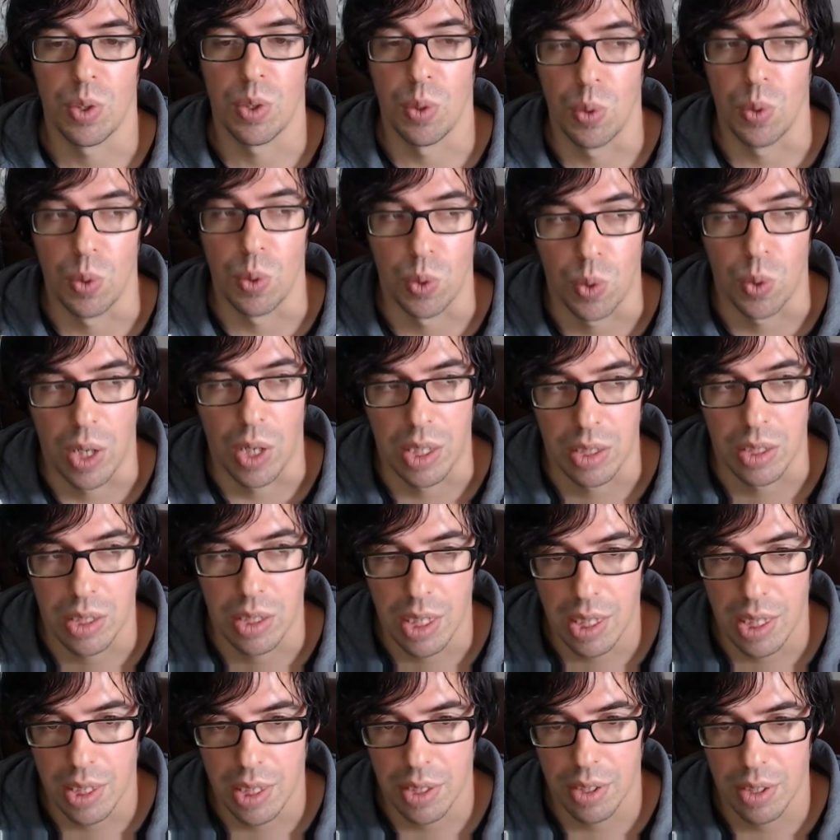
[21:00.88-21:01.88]
Google
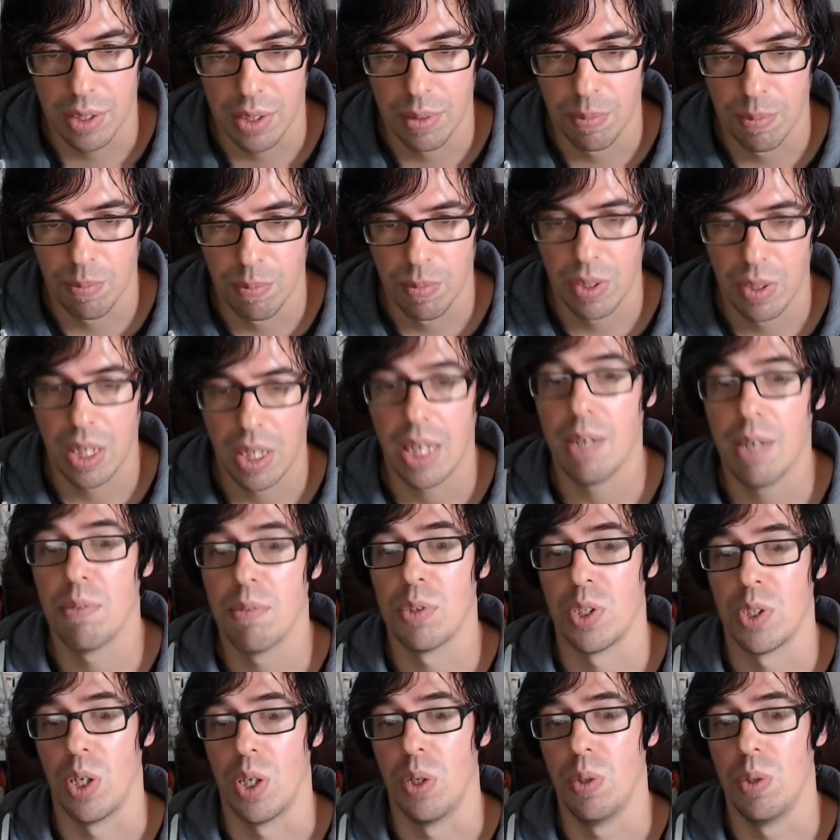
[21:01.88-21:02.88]
Translate? If
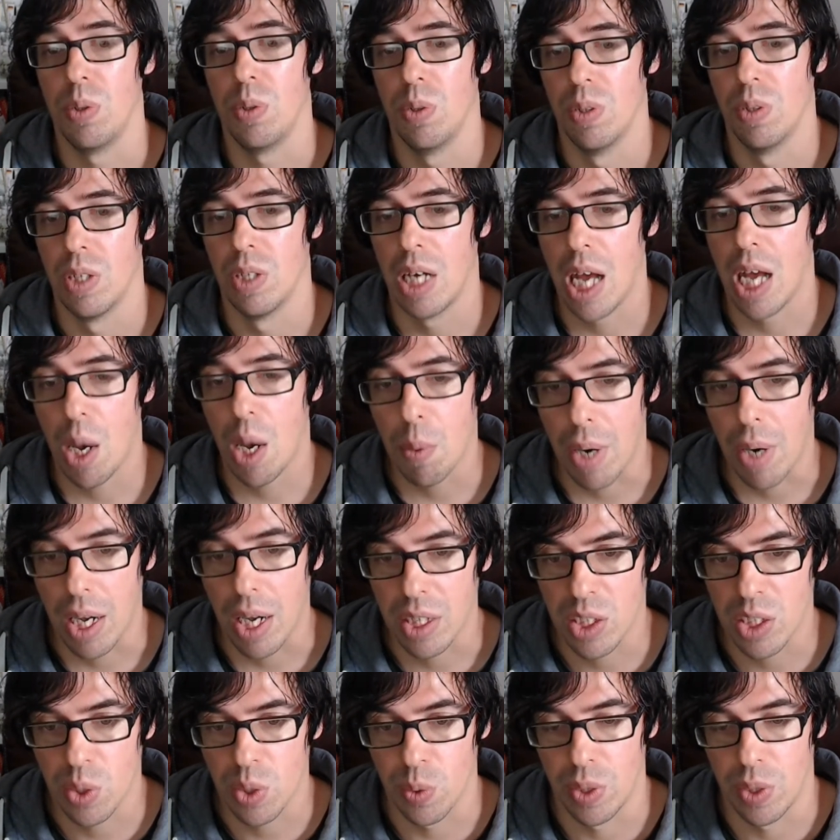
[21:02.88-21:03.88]
so, how
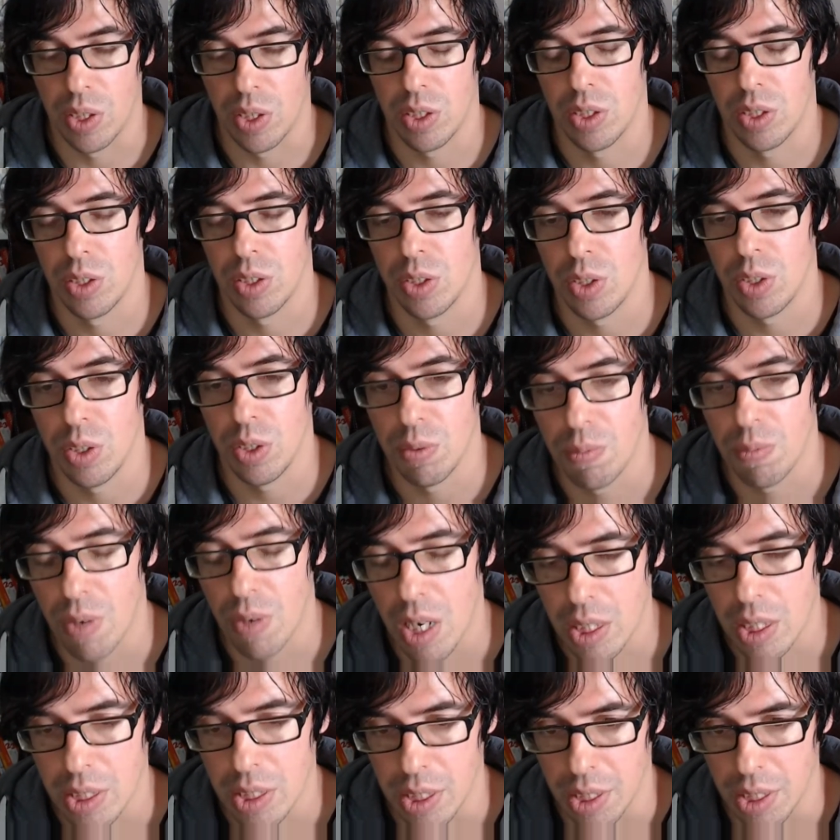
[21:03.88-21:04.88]
accurate do you
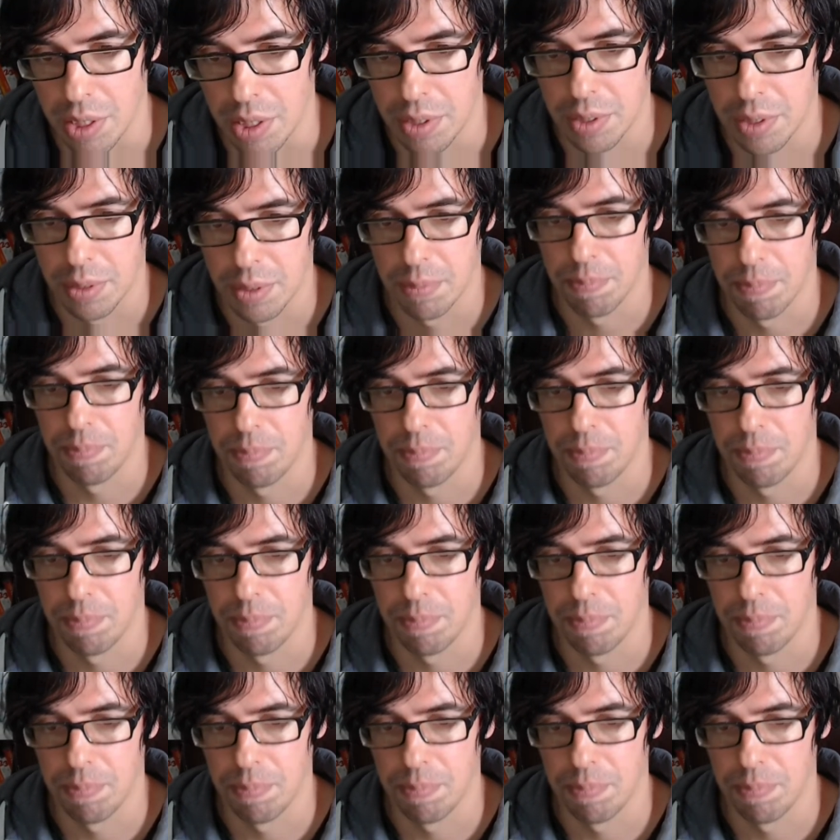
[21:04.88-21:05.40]
find it?